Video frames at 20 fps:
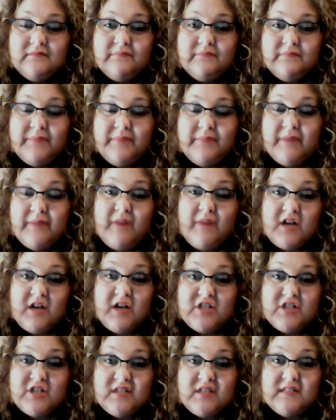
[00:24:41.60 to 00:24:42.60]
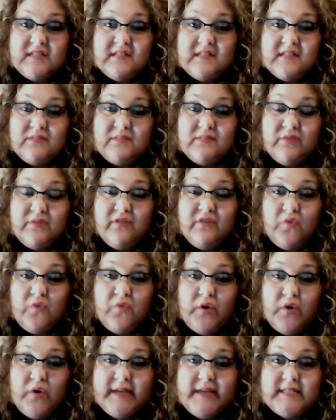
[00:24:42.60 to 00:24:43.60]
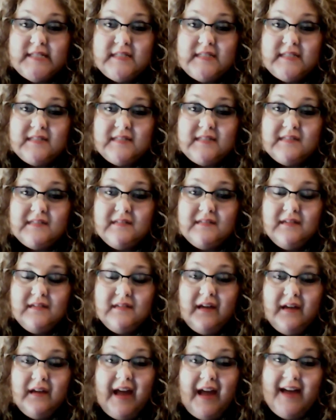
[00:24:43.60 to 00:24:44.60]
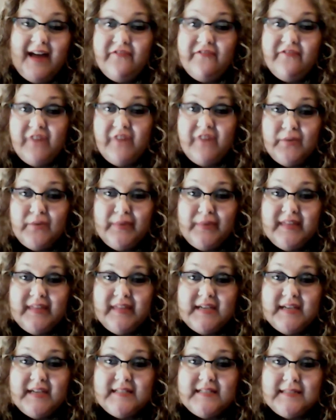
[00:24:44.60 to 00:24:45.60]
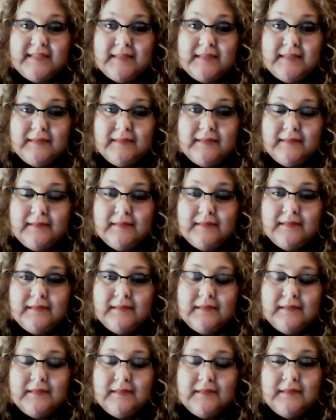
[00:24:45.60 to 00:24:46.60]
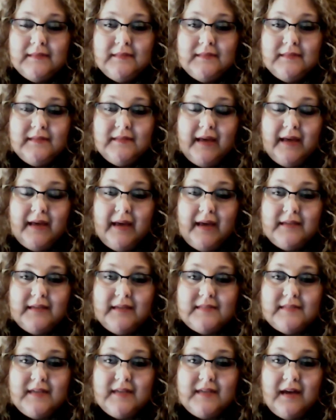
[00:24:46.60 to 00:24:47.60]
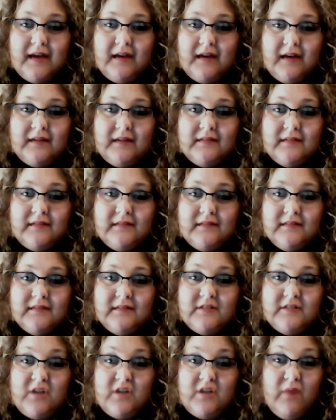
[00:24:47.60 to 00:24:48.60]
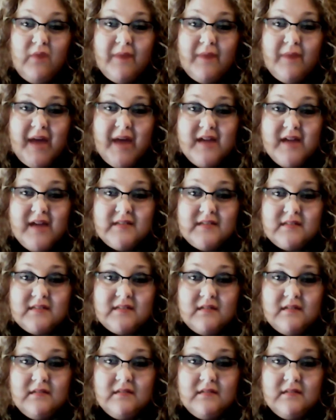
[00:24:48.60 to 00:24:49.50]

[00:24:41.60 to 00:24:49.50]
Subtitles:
Be obnoxious with your voice. Have fun with it. And don't wear a mask.